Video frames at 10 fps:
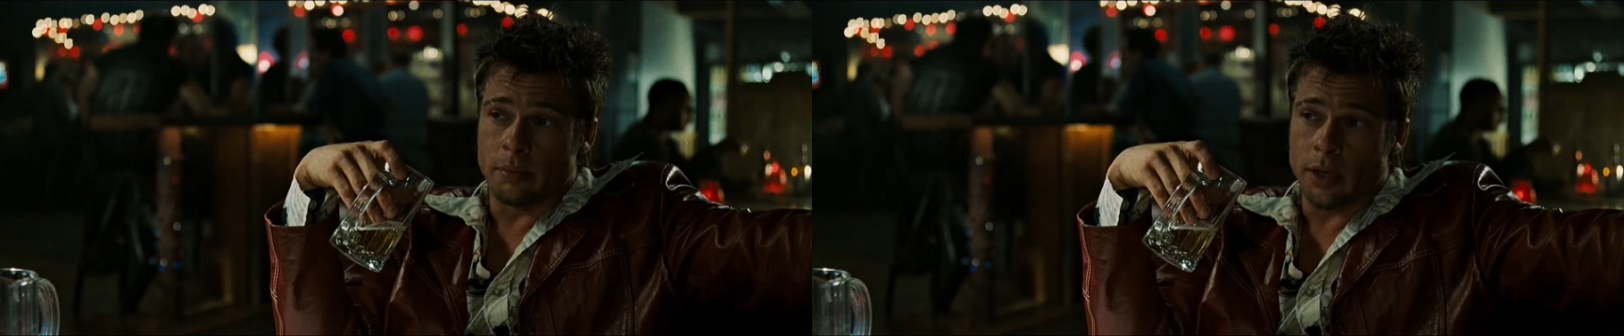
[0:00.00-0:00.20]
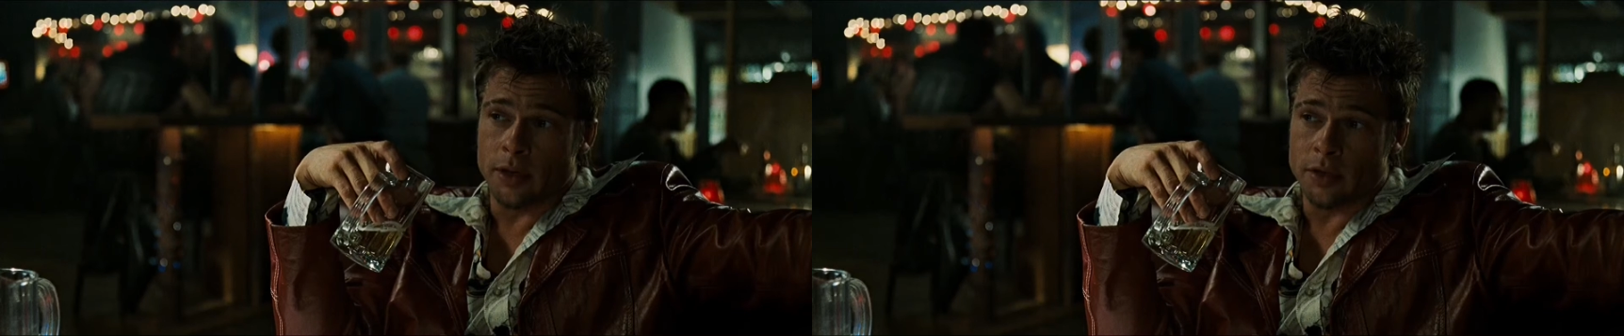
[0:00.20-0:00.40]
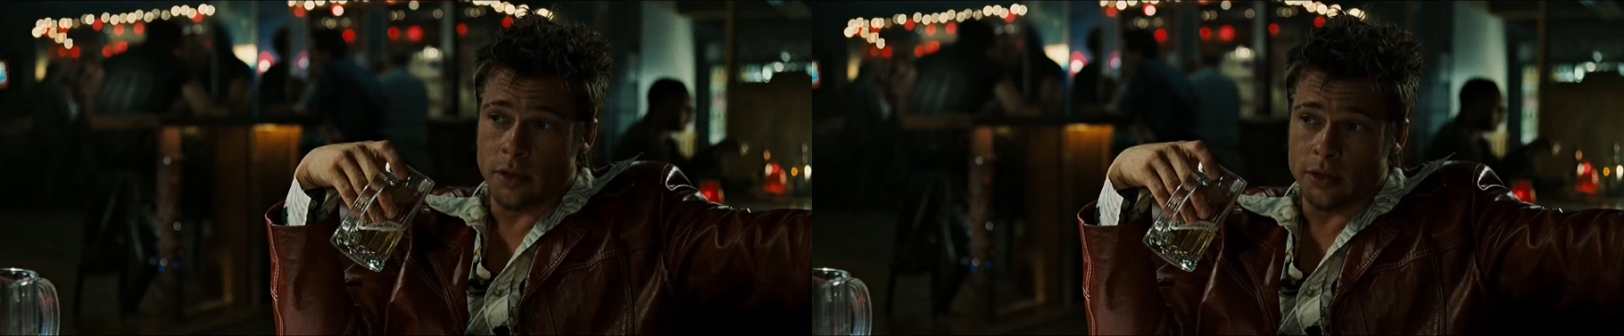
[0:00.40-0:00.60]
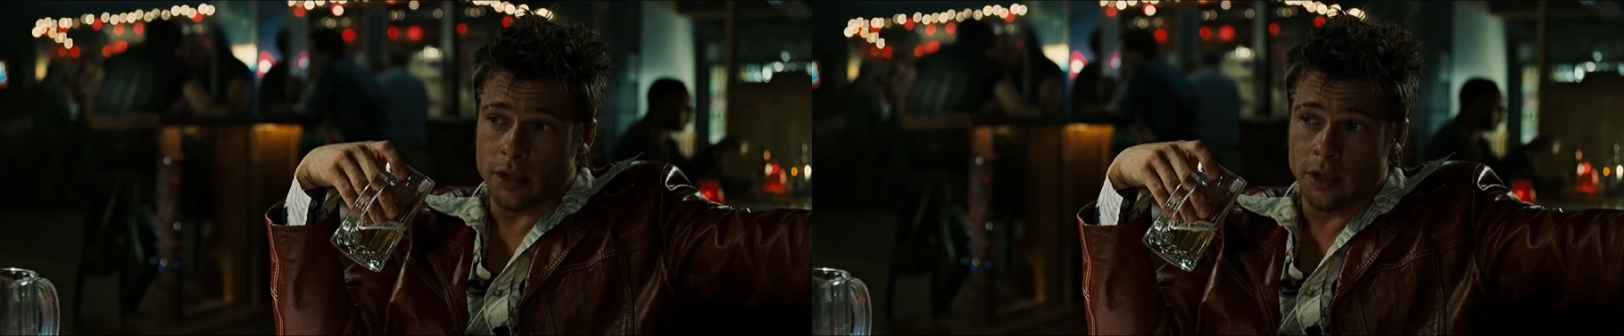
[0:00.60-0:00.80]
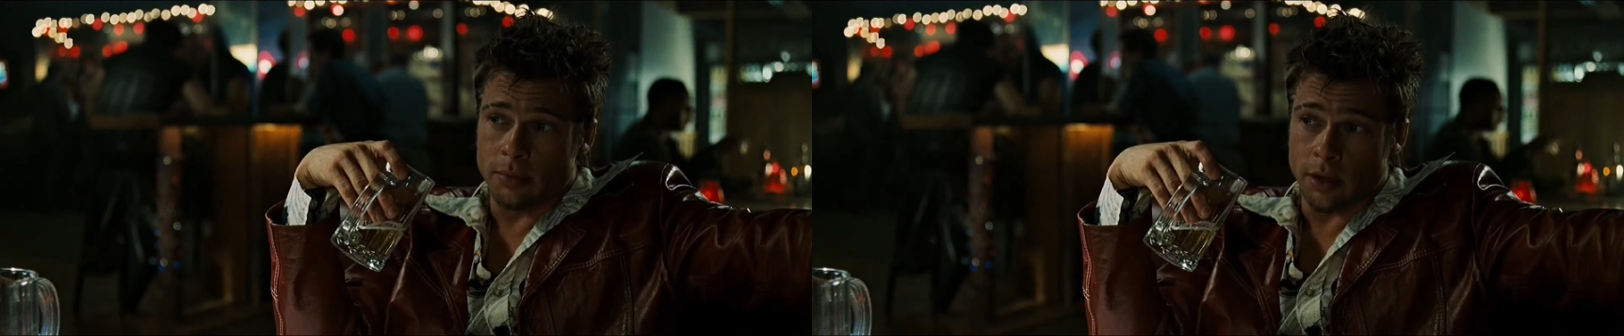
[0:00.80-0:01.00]
this while you're
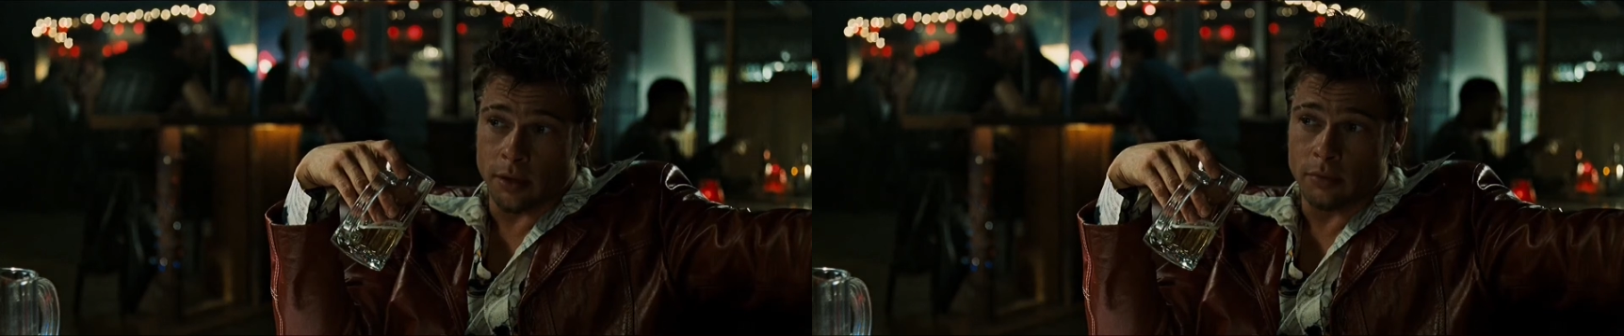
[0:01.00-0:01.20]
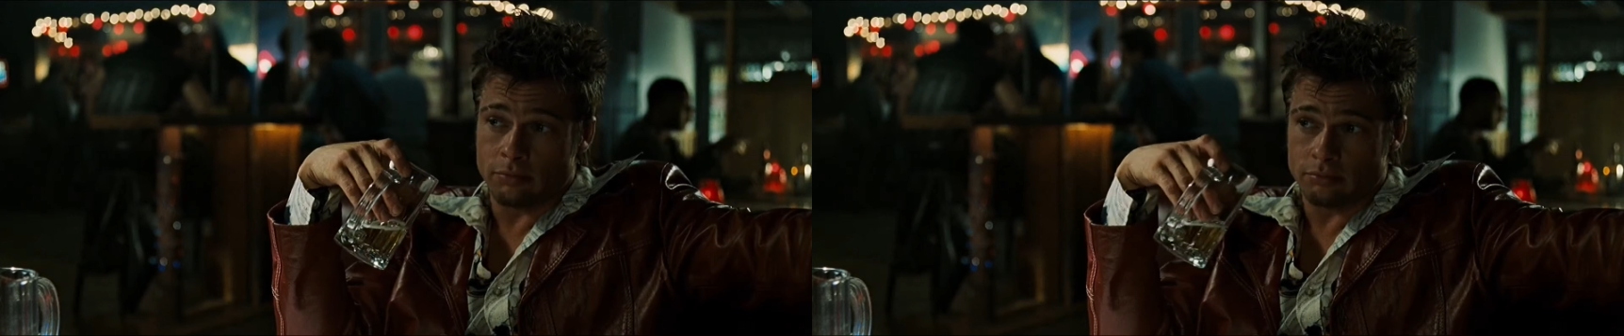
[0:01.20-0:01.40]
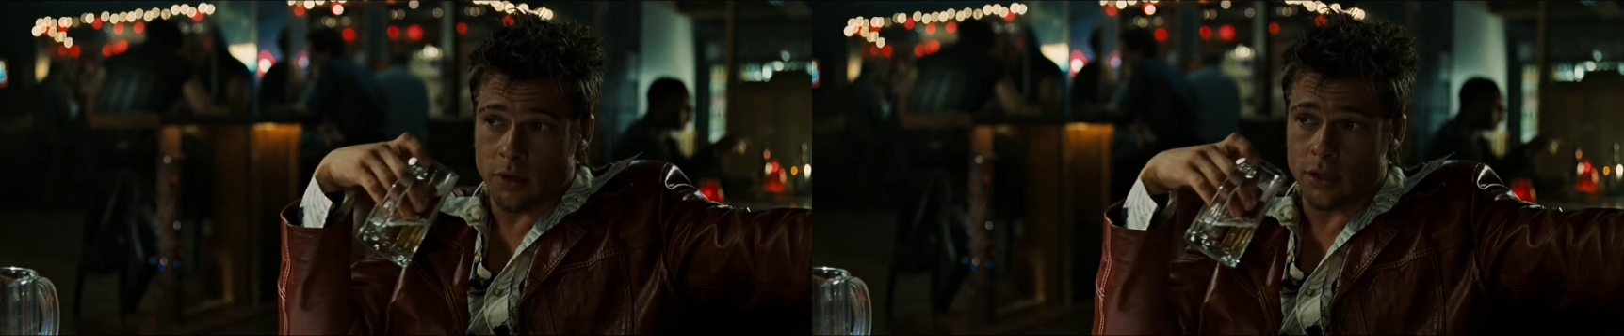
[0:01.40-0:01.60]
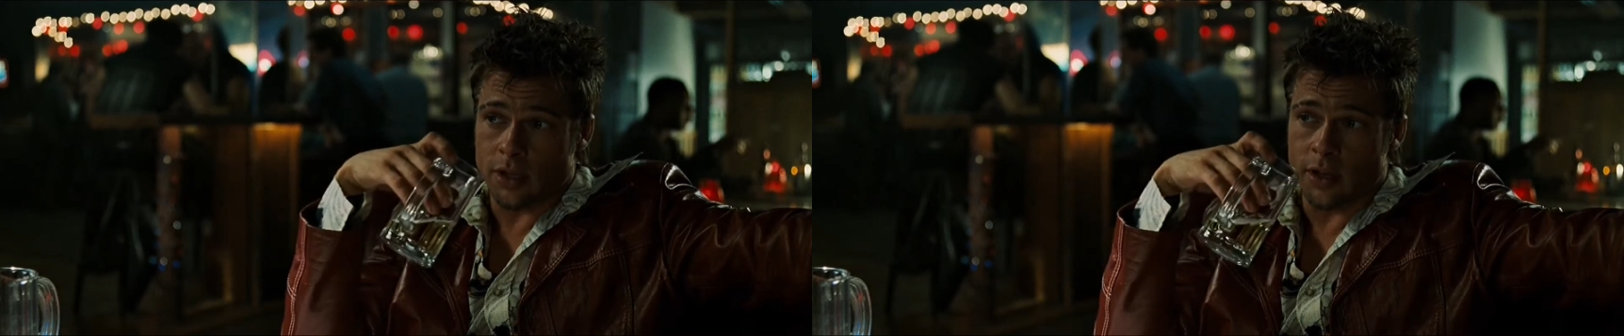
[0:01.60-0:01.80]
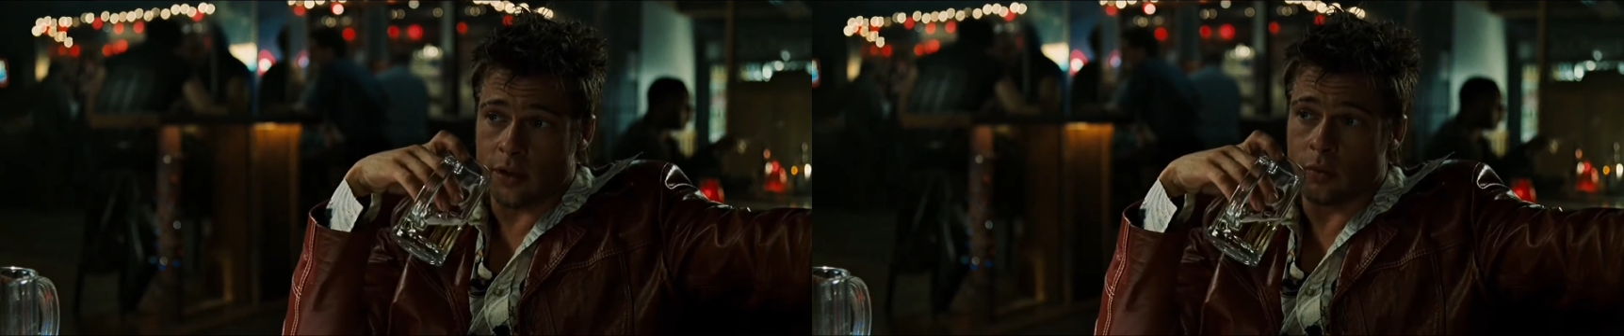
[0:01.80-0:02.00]
sleeping and toss it
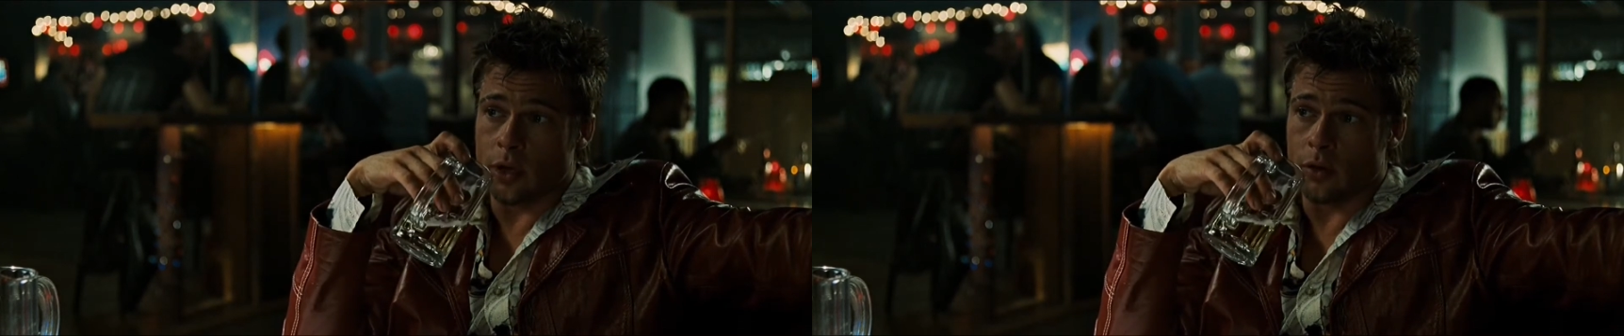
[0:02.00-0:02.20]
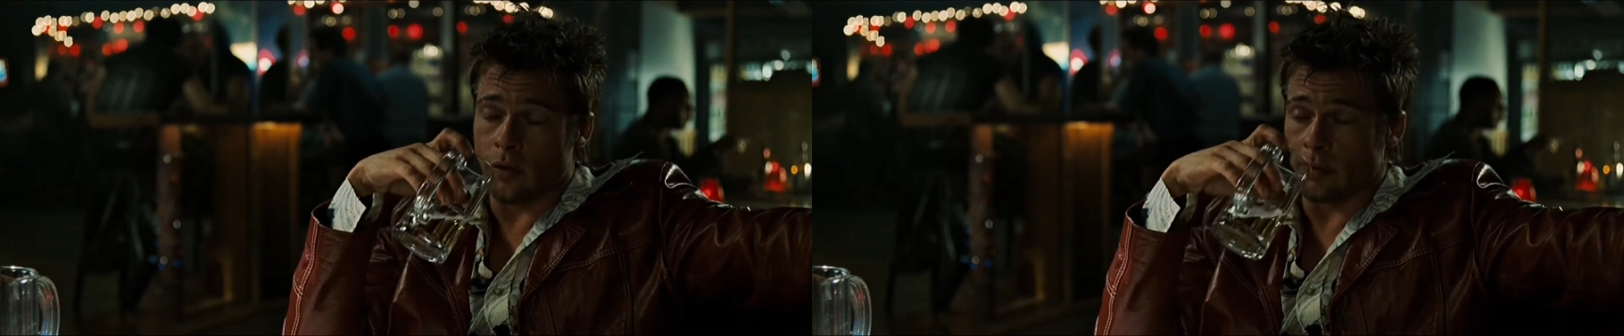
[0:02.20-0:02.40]
out the window of a